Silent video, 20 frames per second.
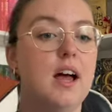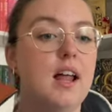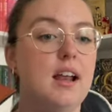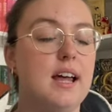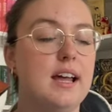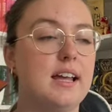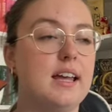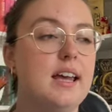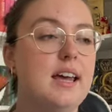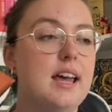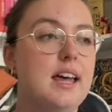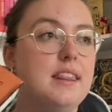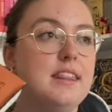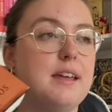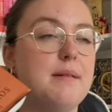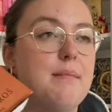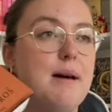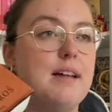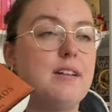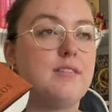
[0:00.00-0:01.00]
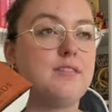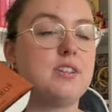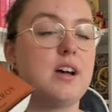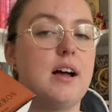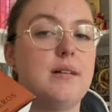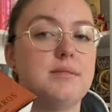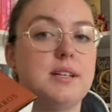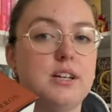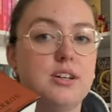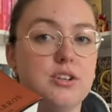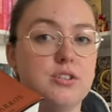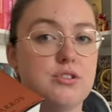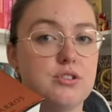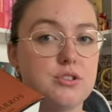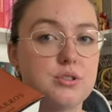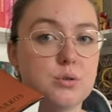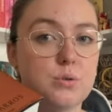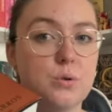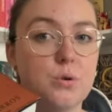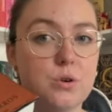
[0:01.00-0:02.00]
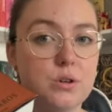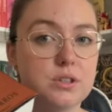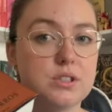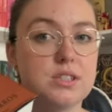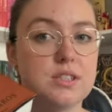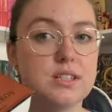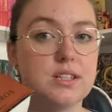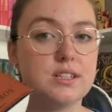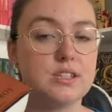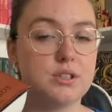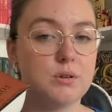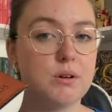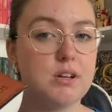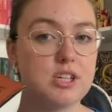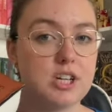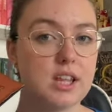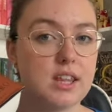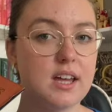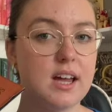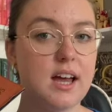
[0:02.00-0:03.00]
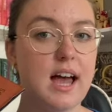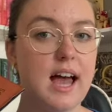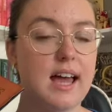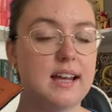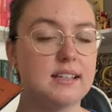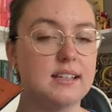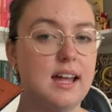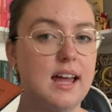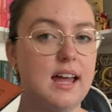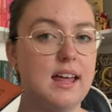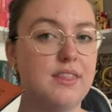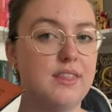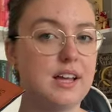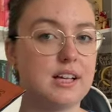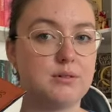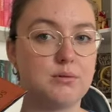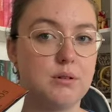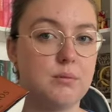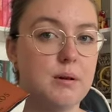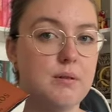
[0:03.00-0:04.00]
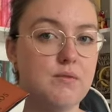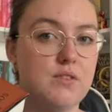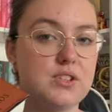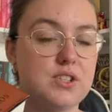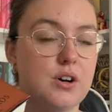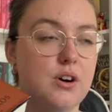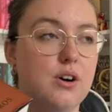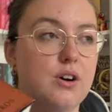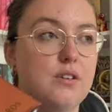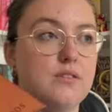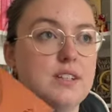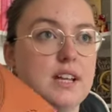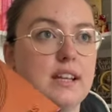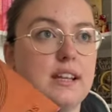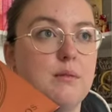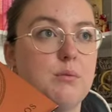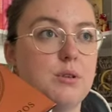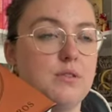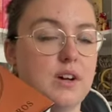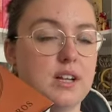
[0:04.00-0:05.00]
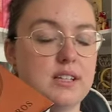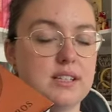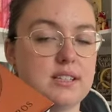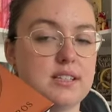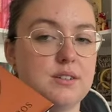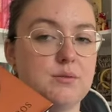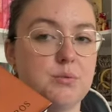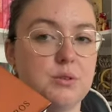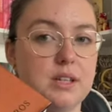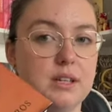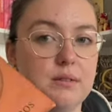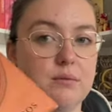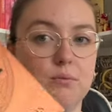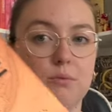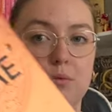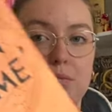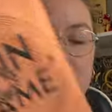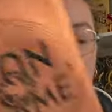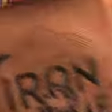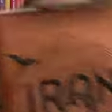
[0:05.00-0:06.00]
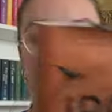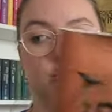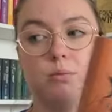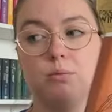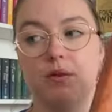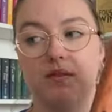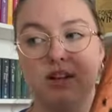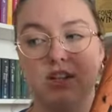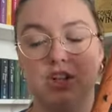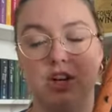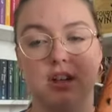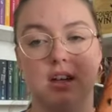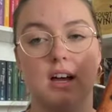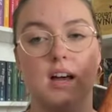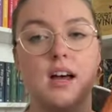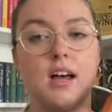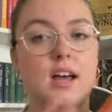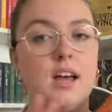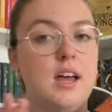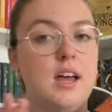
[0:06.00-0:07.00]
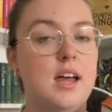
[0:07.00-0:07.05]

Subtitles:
Like the amount of times they could have just talked to each other and things would have been resolved, and they would have understood what was going on with each other,